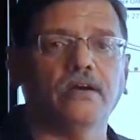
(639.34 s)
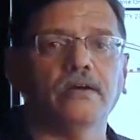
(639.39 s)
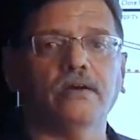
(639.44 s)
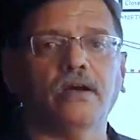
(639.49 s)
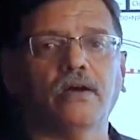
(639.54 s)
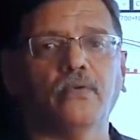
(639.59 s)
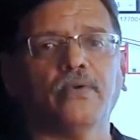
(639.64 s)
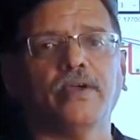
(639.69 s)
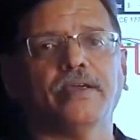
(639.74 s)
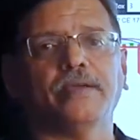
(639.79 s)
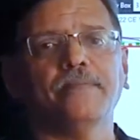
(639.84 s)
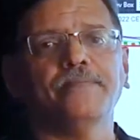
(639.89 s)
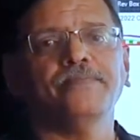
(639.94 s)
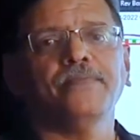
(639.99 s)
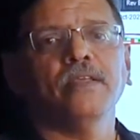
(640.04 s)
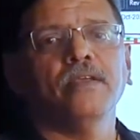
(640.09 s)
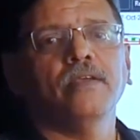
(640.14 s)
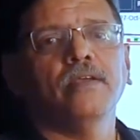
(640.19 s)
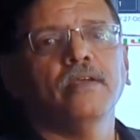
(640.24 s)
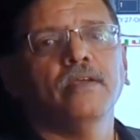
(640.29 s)
away,
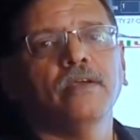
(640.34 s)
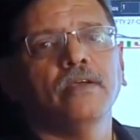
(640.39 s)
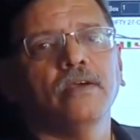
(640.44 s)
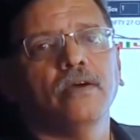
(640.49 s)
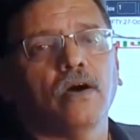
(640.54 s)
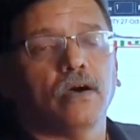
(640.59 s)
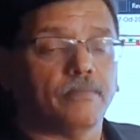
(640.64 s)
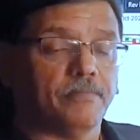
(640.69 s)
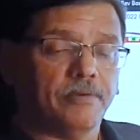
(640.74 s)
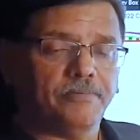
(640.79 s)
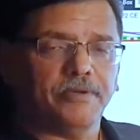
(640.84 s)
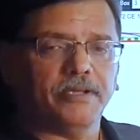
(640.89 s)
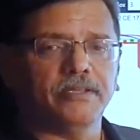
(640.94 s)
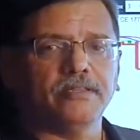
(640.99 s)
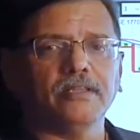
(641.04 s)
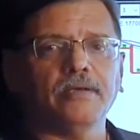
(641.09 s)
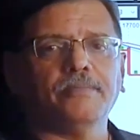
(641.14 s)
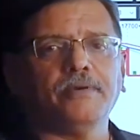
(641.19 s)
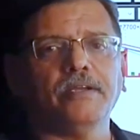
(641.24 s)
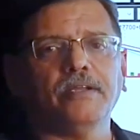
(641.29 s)
or maybe in
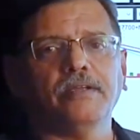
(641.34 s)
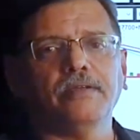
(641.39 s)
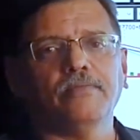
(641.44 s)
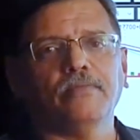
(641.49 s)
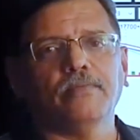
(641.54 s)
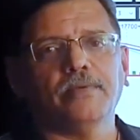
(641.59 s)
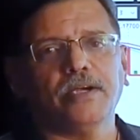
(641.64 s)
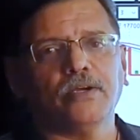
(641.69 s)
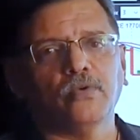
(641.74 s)
the money by